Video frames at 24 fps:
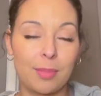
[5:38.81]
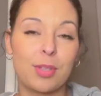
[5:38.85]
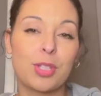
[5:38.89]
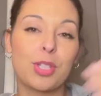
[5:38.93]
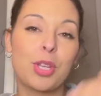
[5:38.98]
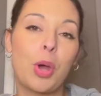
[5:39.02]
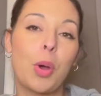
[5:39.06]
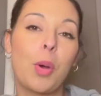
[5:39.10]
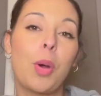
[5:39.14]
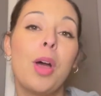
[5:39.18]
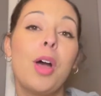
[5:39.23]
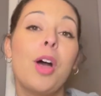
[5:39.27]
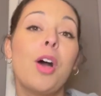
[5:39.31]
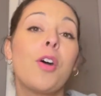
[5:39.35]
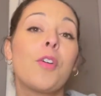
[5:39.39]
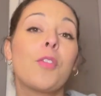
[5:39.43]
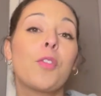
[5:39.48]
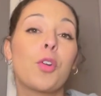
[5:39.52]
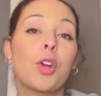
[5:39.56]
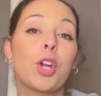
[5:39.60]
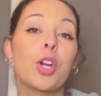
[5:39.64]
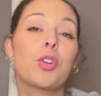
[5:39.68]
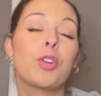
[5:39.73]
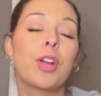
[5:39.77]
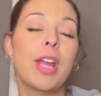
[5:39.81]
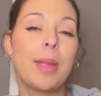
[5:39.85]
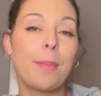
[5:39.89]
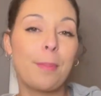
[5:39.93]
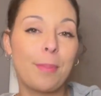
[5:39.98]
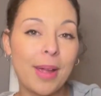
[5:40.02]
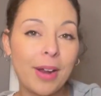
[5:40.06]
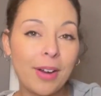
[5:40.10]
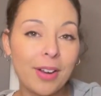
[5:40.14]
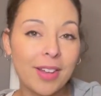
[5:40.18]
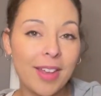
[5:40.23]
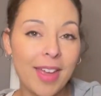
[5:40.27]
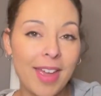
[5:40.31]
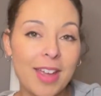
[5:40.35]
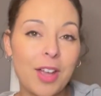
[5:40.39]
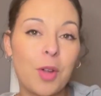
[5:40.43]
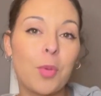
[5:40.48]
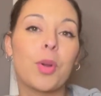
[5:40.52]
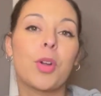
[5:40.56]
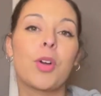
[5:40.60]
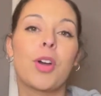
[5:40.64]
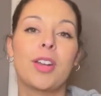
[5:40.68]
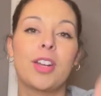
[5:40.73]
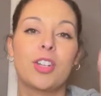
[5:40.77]
So for Great Bear Lake,
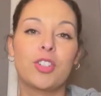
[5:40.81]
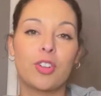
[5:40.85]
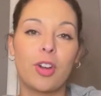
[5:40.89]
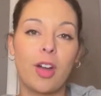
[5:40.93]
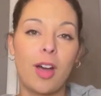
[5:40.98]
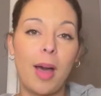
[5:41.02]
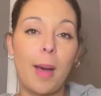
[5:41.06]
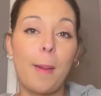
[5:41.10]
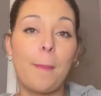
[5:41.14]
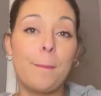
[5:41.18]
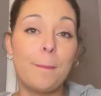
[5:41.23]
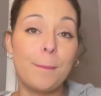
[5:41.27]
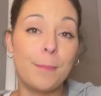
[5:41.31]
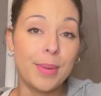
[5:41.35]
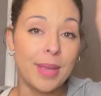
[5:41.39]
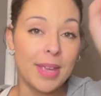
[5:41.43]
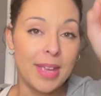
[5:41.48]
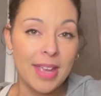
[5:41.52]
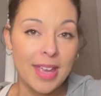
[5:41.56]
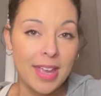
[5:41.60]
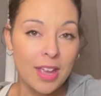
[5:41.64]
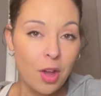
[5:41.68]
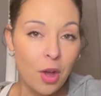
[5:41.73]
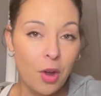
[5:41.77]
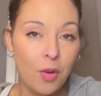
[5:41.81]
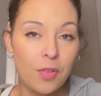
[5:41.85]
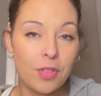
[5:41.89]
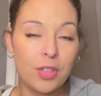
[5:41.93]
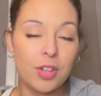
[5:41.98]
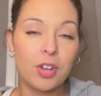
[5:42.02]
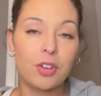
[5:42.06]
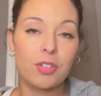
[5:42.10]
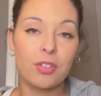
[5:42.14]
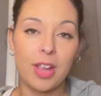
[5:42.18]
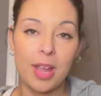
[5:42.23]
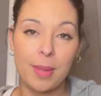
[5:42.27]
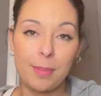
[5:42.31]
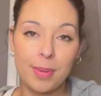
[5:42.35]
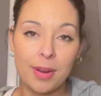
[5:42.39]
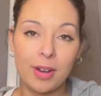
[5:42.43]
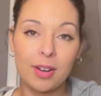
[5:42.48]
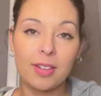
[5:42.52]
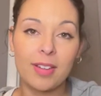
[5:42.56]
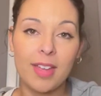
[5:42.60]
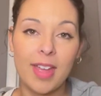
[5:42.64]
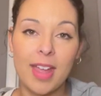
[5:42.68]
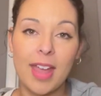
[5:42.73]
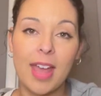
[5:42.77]
we're going to draw a B over the Great Bear
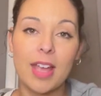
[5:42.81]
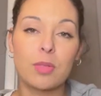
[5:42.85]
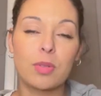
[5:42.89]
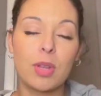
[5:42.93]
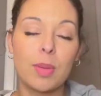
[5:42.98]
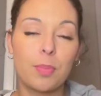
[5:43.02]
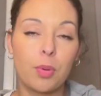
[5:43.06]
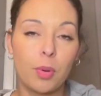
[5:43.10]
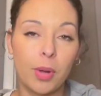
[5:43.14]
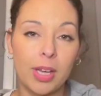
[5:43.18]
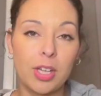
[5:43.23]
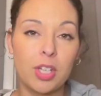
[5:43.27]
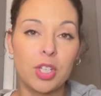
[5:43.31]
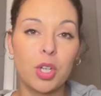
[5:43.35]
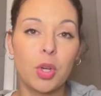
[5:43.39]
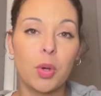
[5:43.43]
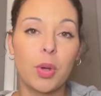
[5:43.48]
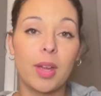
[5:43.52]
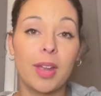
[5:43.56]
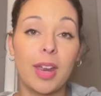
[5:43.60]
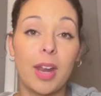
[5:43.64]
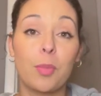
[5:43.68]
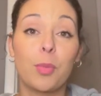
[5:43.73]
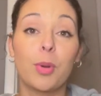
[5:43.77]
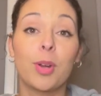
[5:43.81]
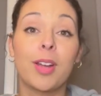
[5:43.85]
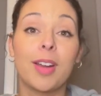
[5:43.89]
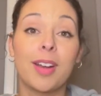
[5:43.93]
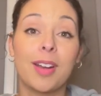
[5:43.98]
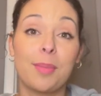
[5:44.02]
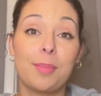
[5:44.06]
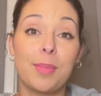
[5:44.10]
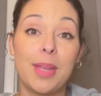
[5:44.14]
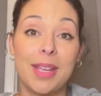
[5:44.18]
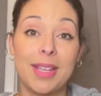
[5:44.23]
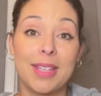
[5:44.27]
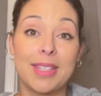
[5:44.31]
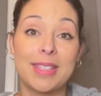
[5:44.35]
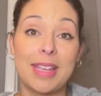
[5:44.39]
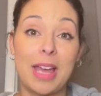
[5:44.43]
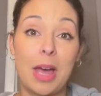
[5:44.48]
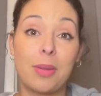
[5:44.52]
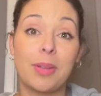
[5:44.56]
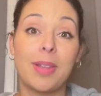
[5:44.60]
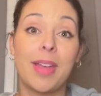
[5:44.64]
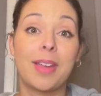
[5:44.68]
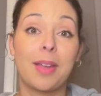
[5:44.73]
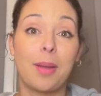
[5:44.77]
Lake as we point to it, and we're going to make a
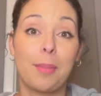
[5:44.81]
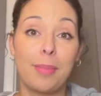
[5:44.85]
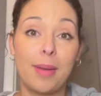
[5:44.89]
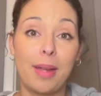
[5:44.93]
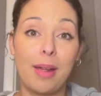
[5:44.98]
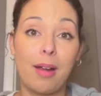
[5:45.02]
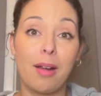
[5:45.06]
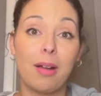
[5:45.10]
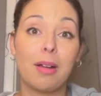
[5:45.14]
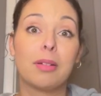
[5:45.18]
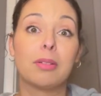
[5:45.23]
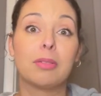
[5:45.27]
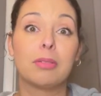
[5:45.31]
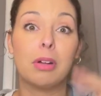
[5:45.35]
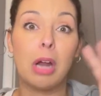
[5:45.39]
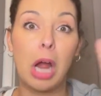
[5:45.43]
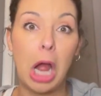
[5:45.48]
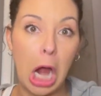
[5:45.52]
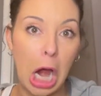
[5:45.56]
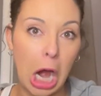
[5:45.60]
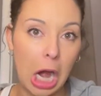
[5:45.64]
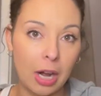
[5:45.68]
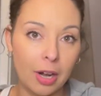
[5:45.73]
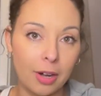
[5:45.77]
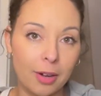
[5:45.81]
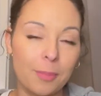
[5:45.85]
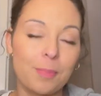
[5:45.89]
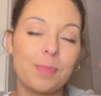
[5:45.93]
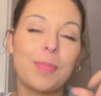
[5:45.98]
sound like a bear. Rawr!